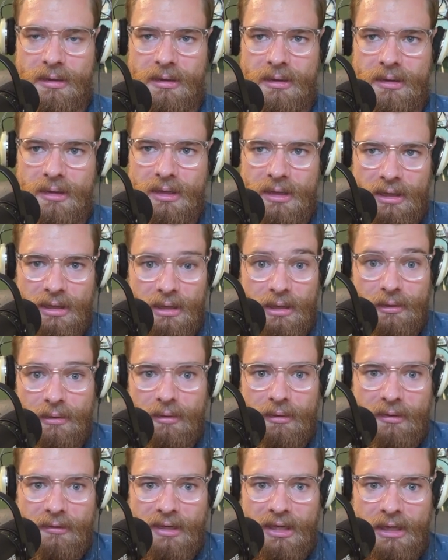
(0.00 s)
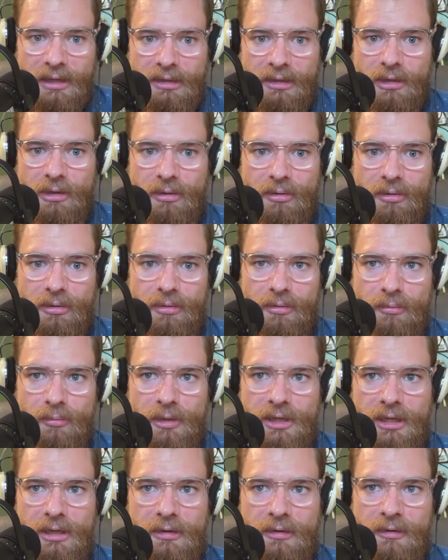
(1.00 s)
Uh, other than that, you know,
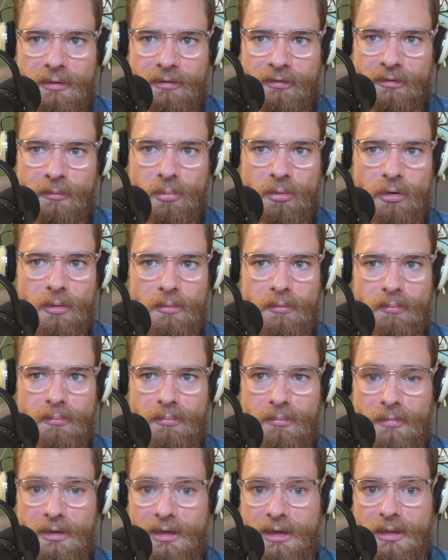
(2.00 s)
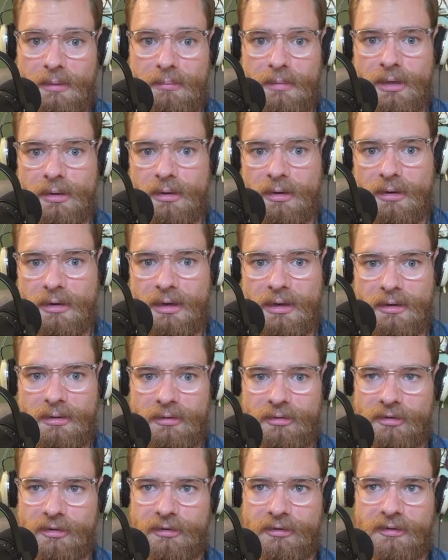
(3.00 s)
read support on Mirror,
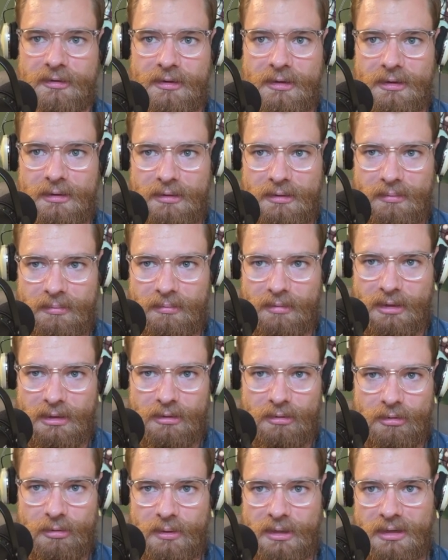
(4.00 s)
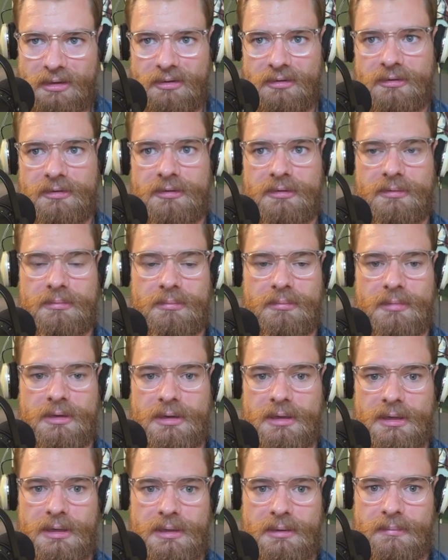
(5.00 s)
just uh, like always.
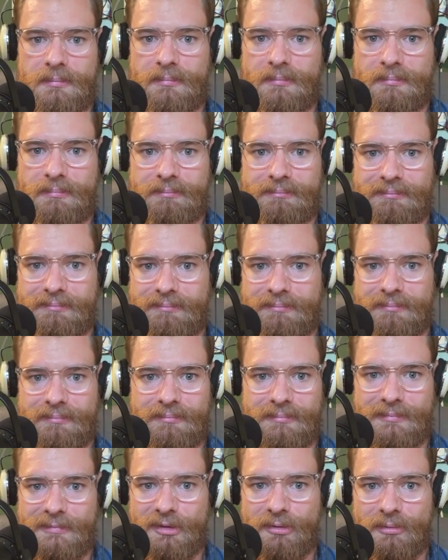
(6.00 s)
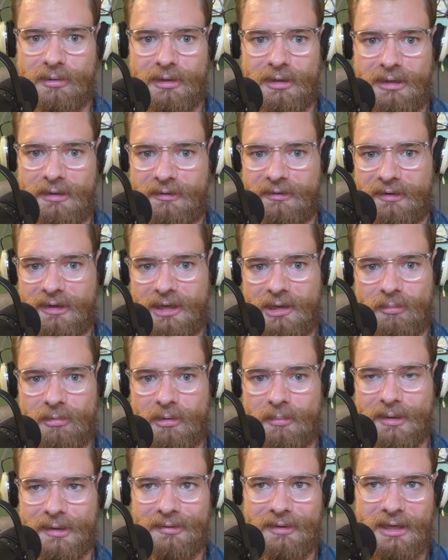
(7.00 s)
Uh, don't really need to say any more
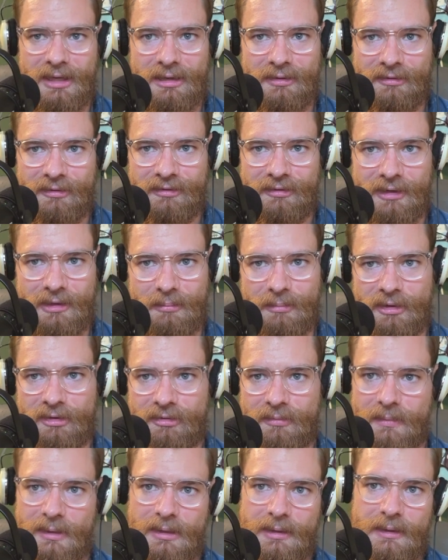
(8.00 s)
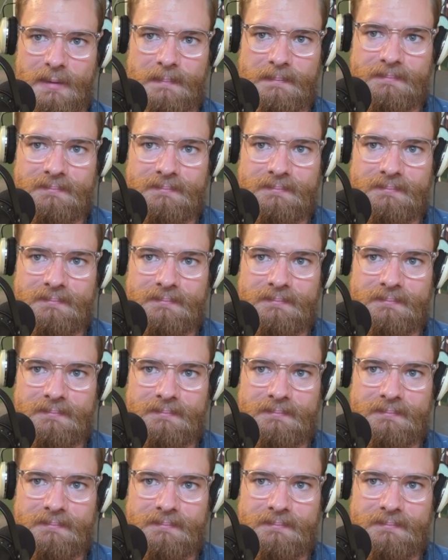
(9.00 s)
about that. Just said a bunch about it.